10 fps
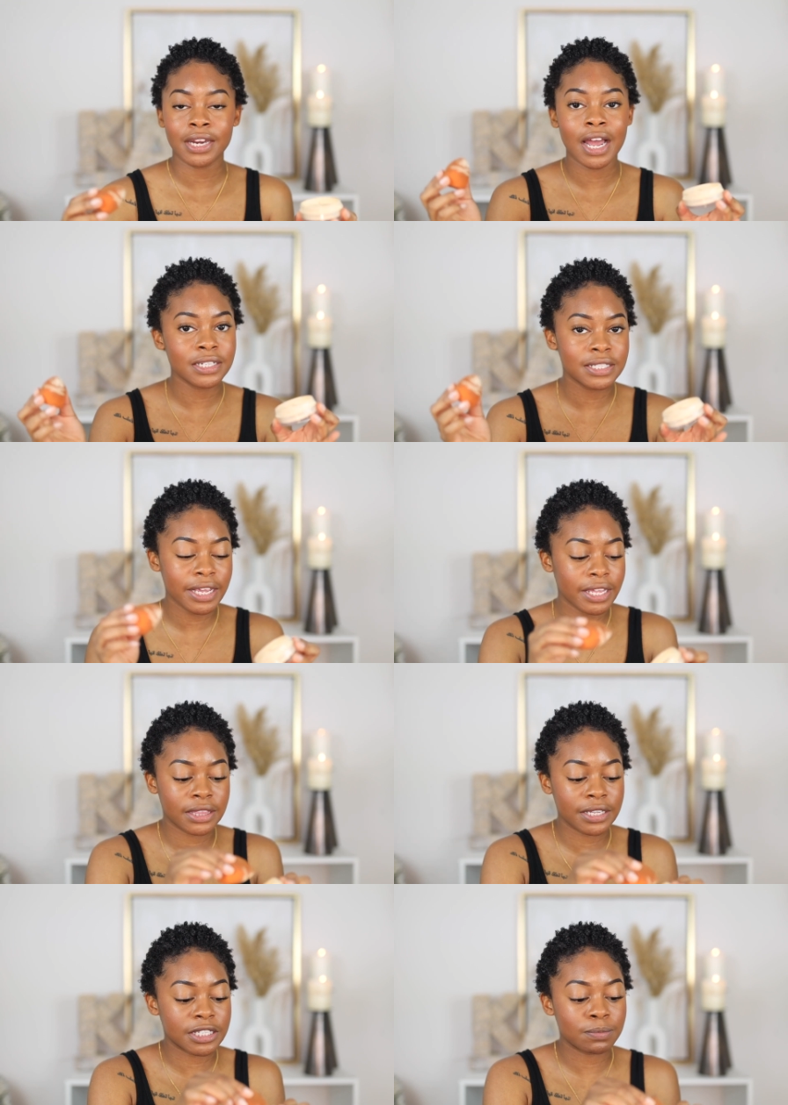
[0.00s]
And I just
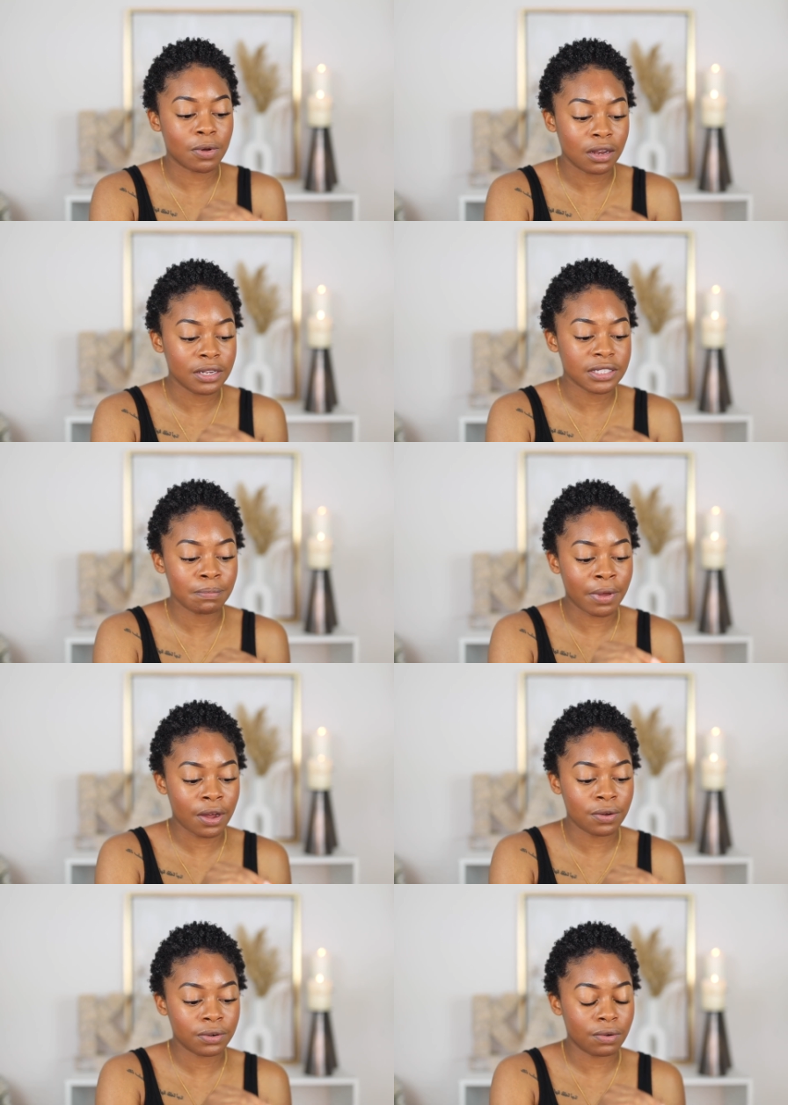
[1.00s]
take the smallest
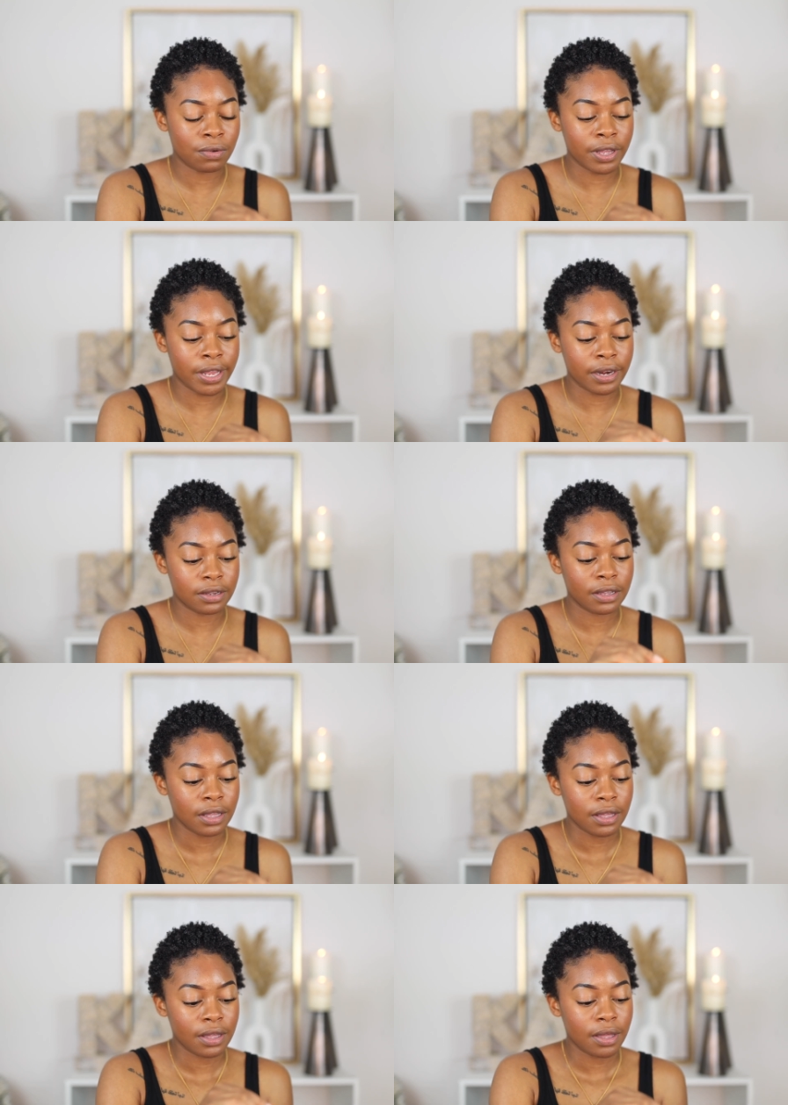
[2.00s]
amount on
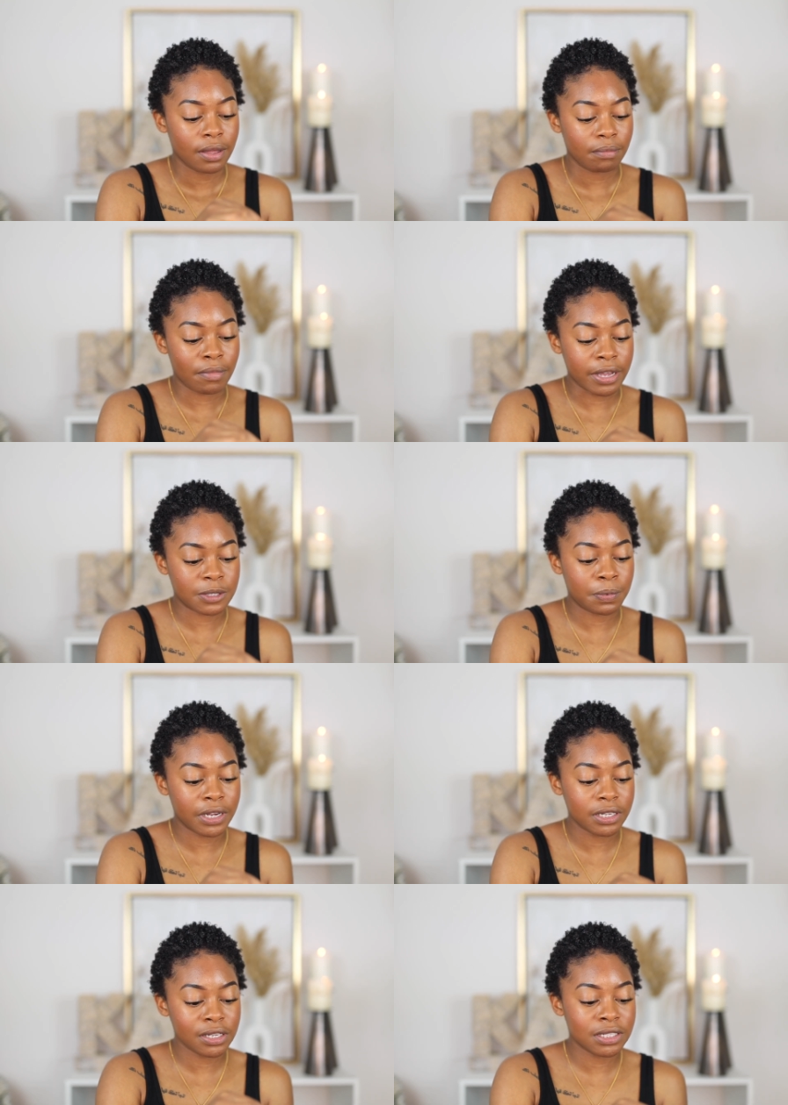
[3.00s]
my
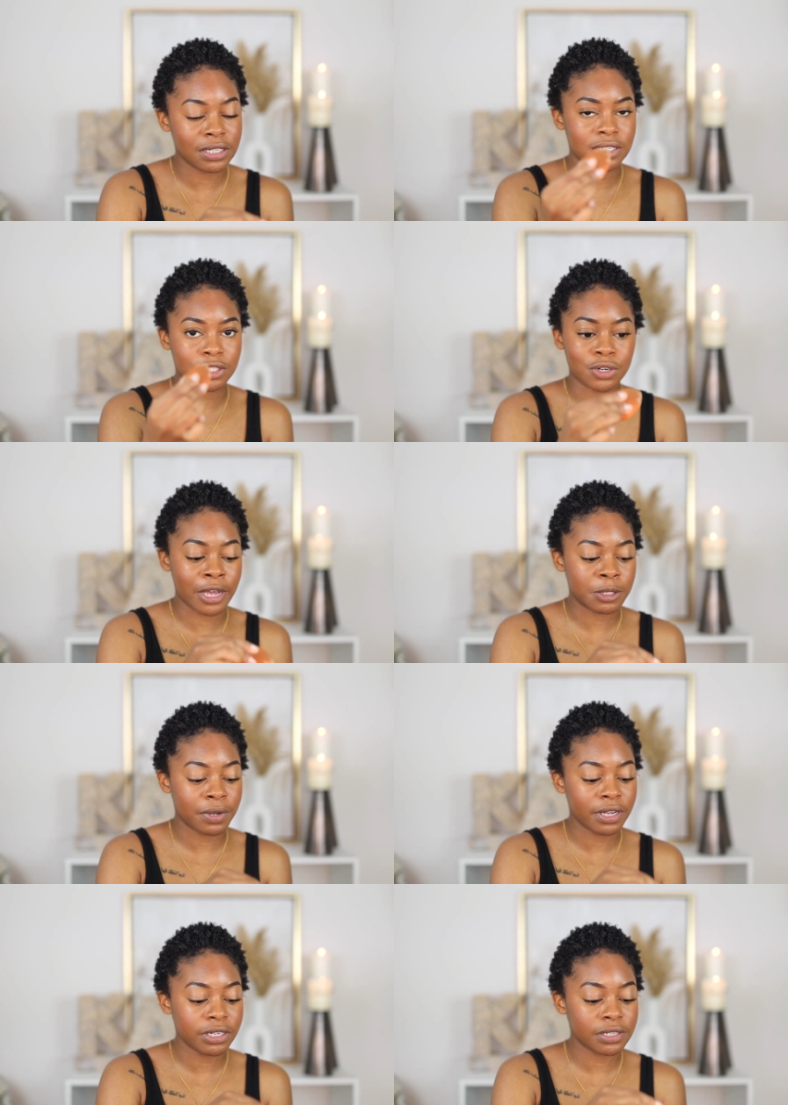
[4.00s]
sponge. This is a dry
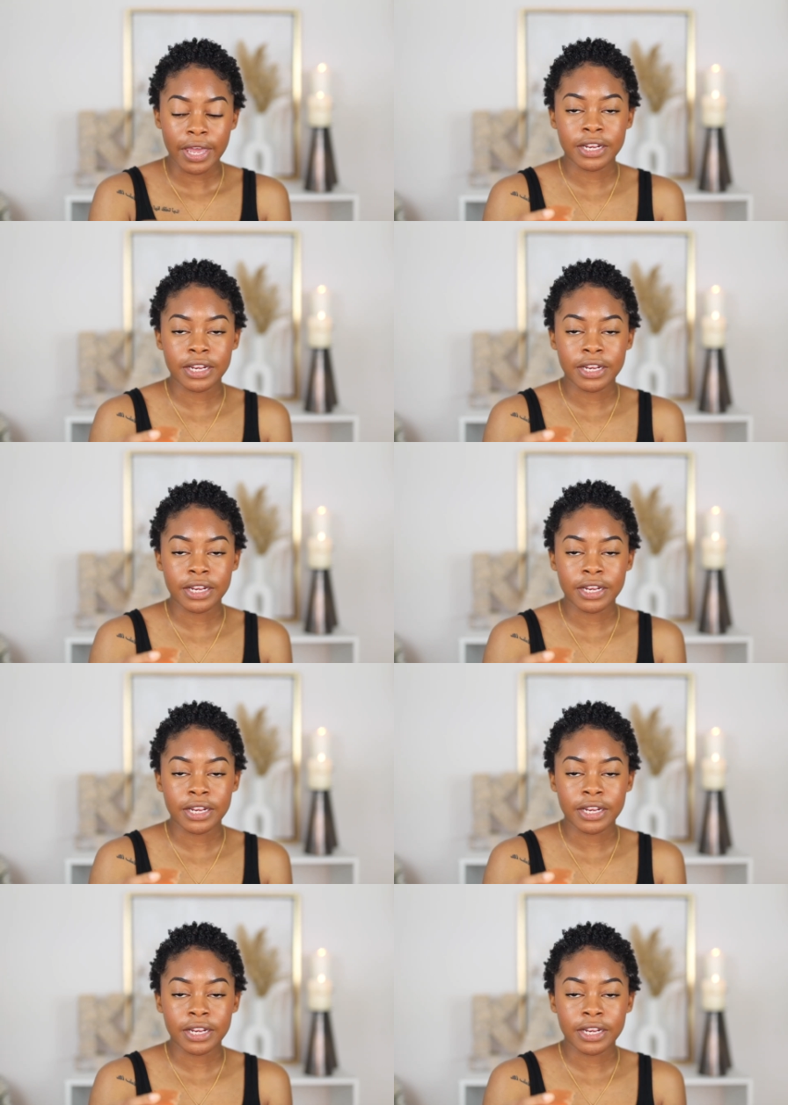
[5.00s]
sponge.